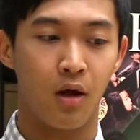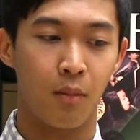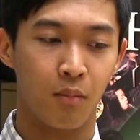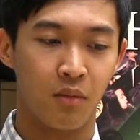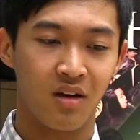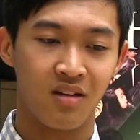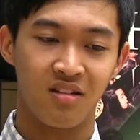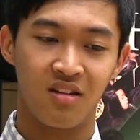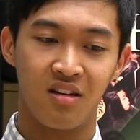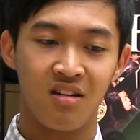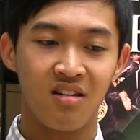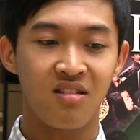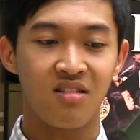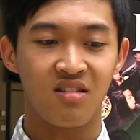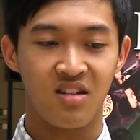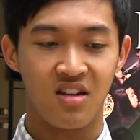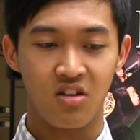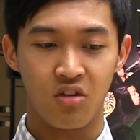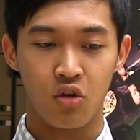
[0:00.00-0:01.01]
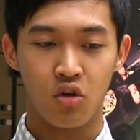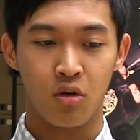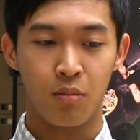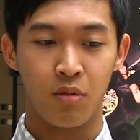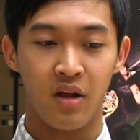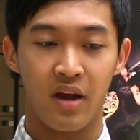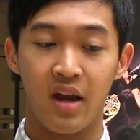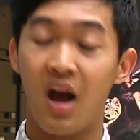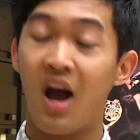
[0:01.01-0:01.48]
Because it is easier to
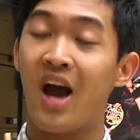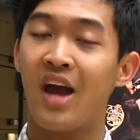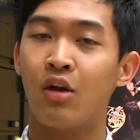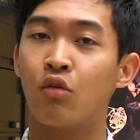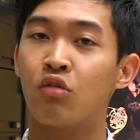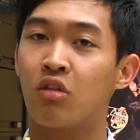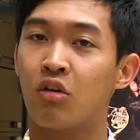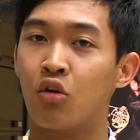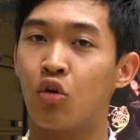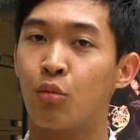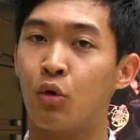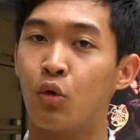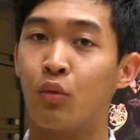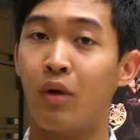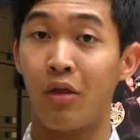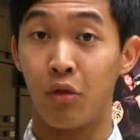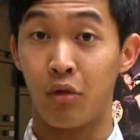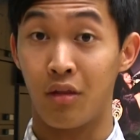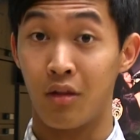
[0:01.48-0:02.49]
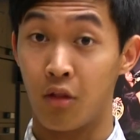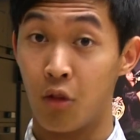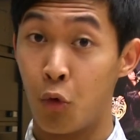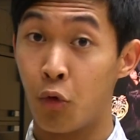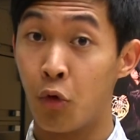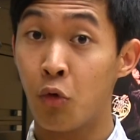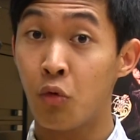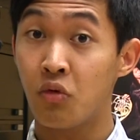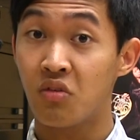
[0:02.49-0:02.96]
play high notes on an oboe rather than low
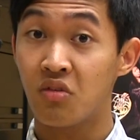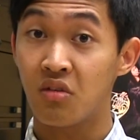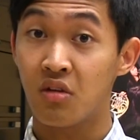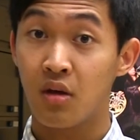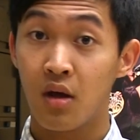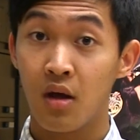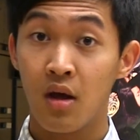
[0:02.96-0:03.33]
notes.